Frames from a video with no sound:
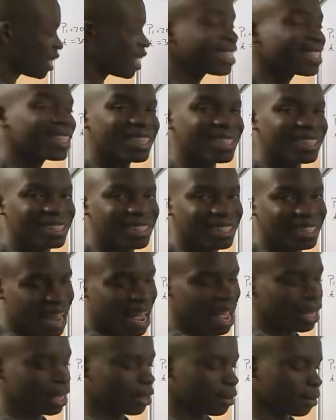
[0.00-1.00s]
that is
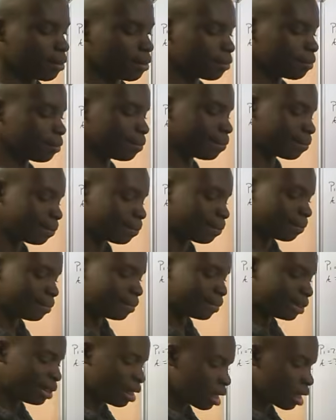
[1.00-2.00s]
dry.
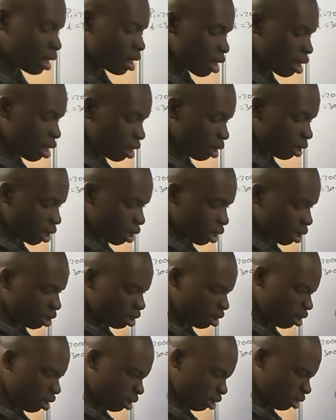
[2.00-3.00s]
And
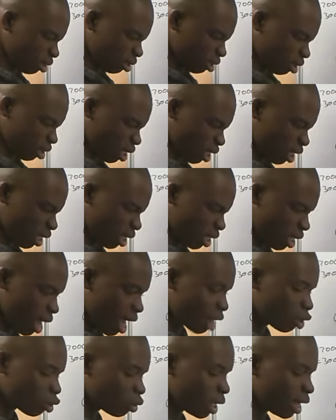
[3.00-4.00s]
then they say
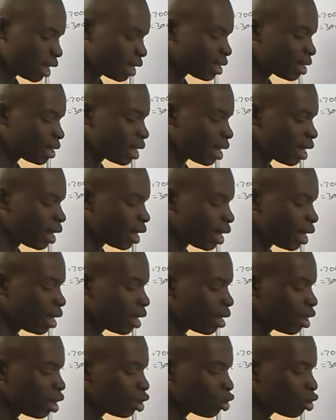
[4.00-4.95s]
calculate the